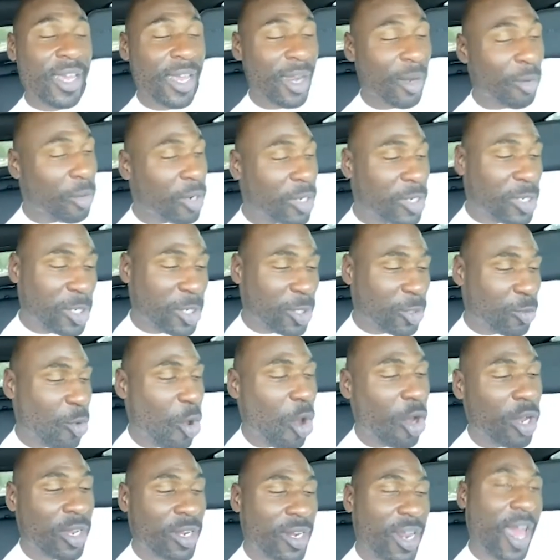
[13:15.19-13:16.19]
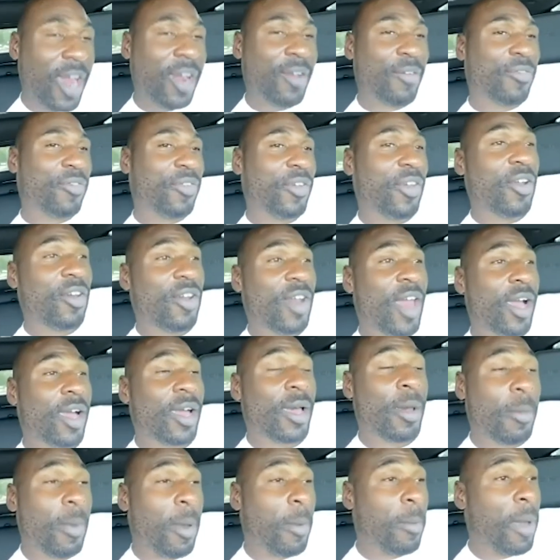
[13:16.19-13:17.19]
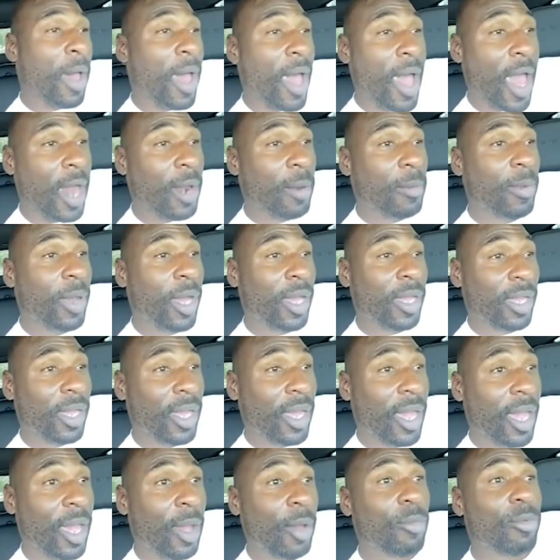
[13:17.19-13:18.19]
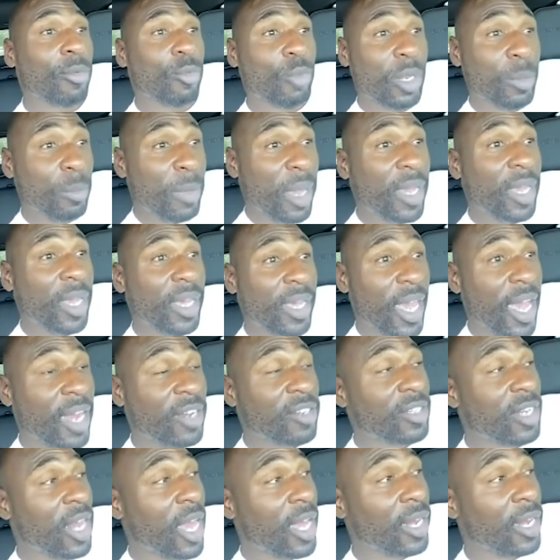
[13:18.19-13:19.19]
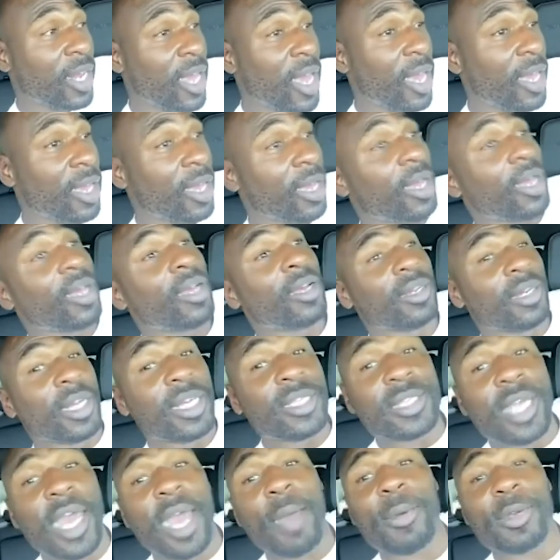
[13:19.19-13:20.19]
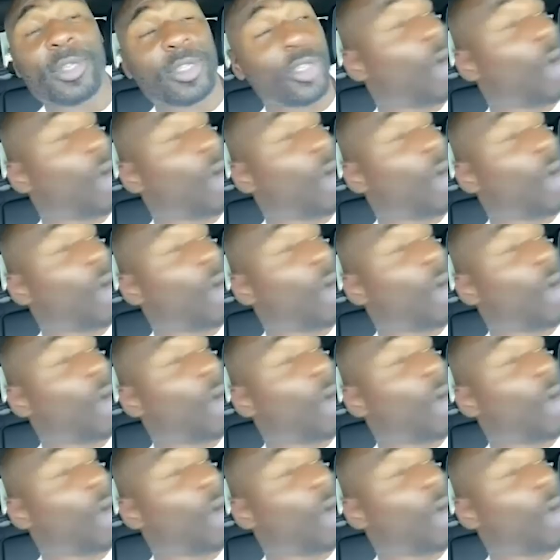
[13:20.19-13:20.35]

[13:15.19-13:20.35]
and Richard was walking down the field, and I come up behind him like, "Yeah, we making catches like that. This game is